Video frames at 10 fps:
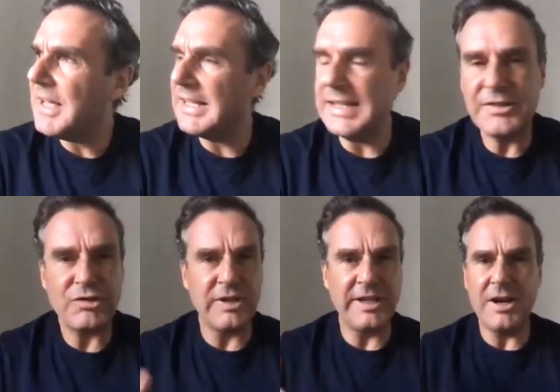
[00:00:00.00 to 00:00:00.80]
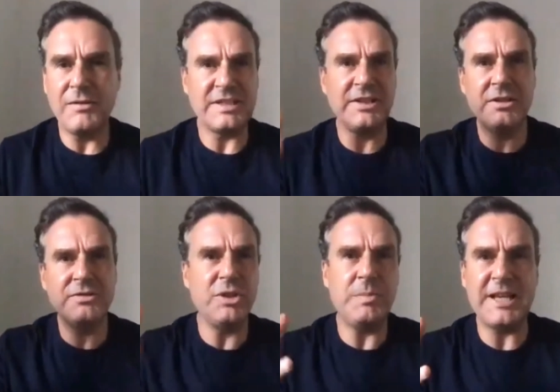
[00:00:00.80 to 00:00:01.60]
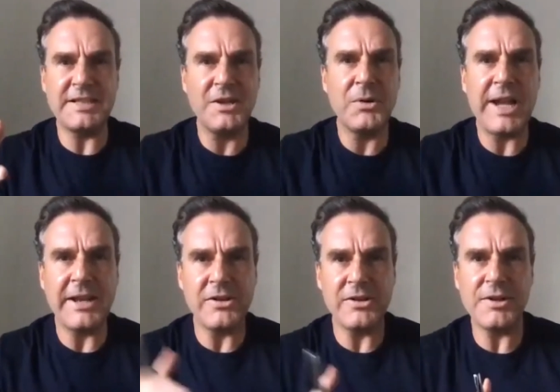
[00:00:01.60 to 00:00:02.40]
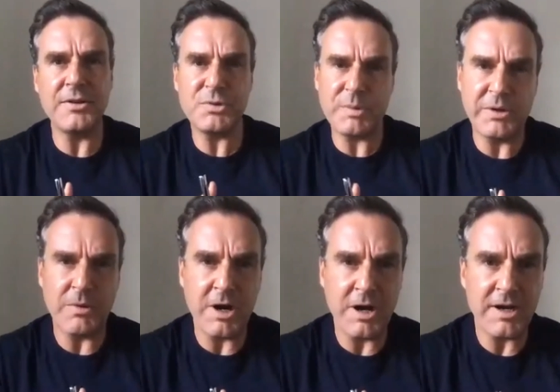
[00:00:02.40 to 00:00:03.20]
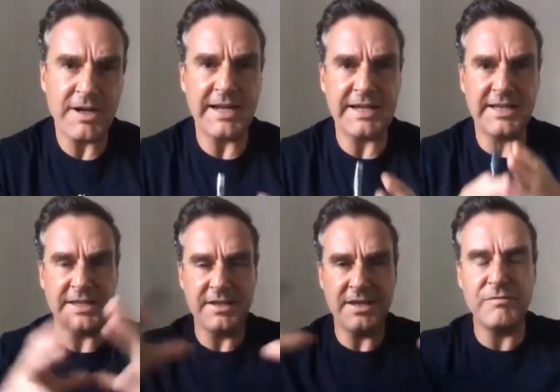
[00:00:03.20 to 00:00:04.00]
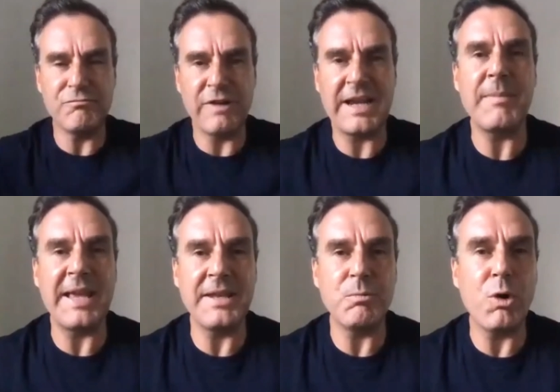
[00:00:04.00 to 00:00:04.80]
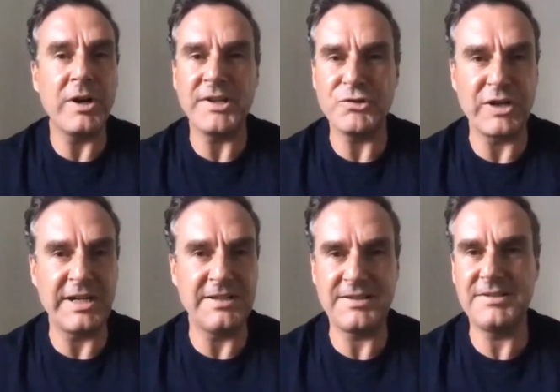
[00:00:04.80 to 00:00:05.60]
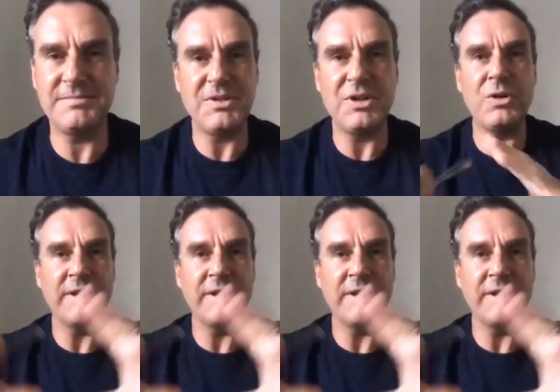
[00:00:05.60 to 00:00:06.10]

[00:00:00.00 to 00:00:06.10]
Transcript: it literally obviously GPS locator knows where you are and can recommend walking trails all oh.